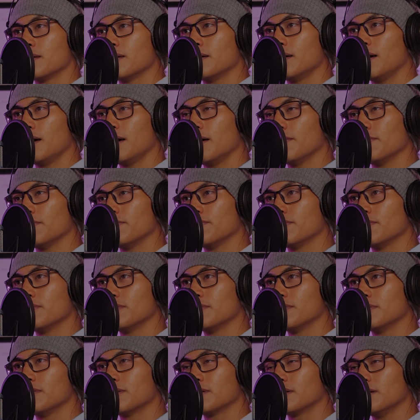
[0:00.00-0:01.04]
have
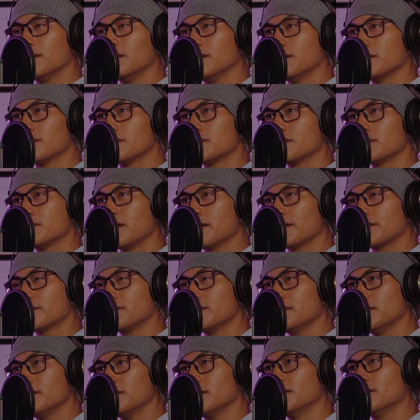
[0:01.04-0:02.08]
like a
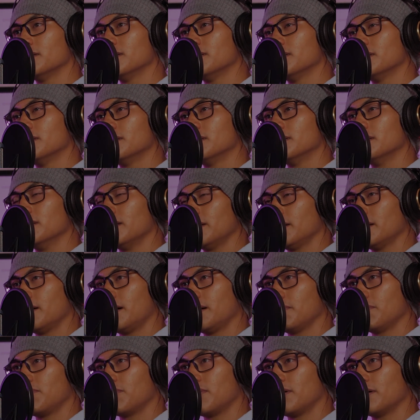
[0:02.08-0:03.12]
sexy late
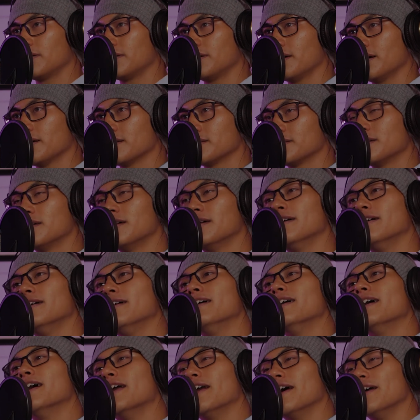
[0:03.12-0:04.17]
night broadcast.
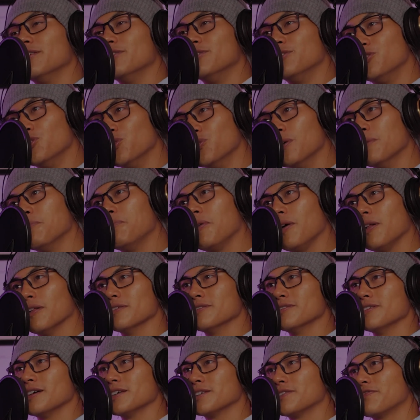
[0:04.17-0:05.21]
And I do
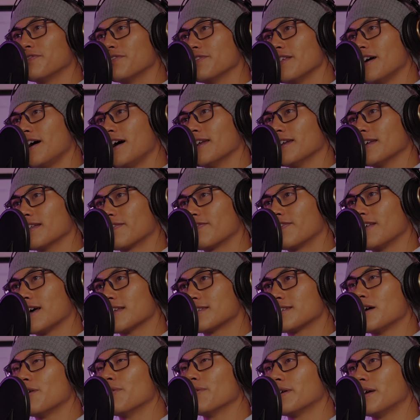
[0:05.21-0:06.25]
apologize for that if
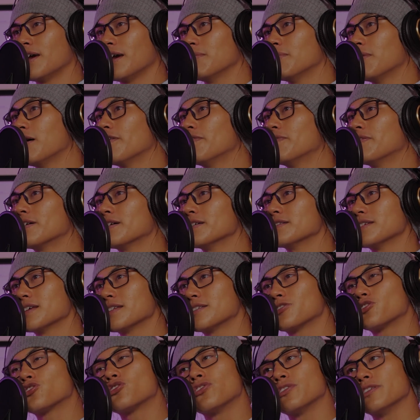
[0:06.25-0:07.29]
that's how it came off, because
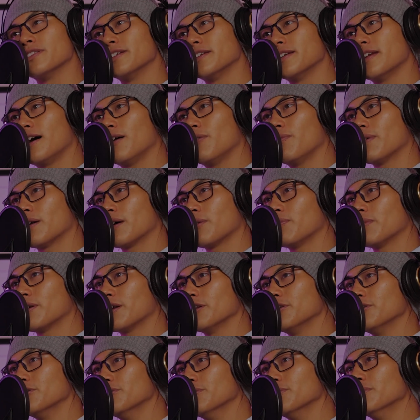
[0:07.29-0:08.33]
that's certainly not what I want
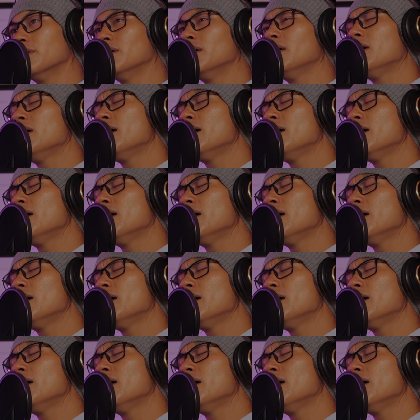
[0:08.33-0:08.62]
to do.